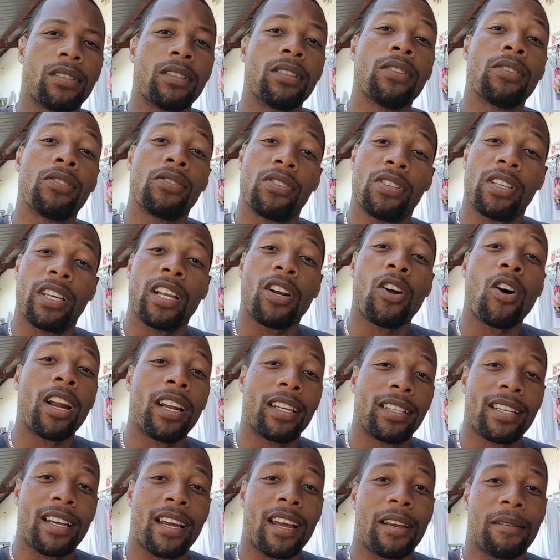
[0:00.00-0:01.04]
You see it all the
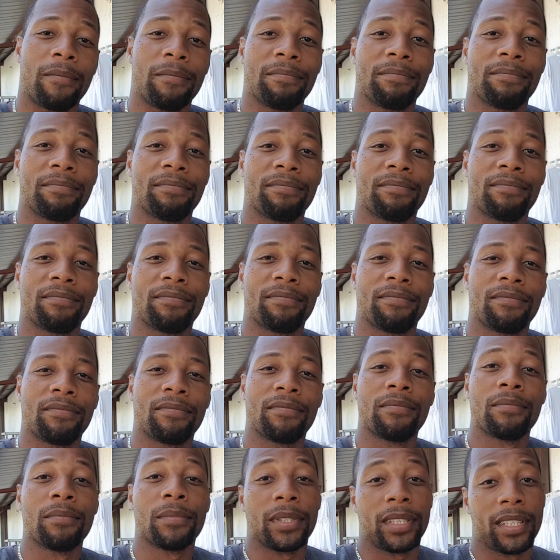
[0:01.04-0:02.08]
time.
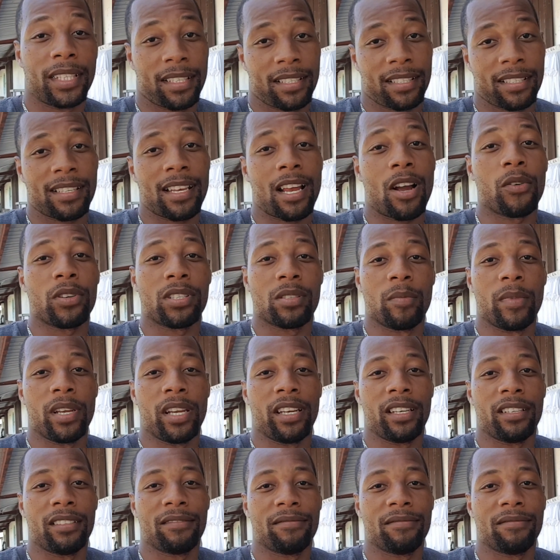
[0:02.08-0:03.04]
This is how it's made.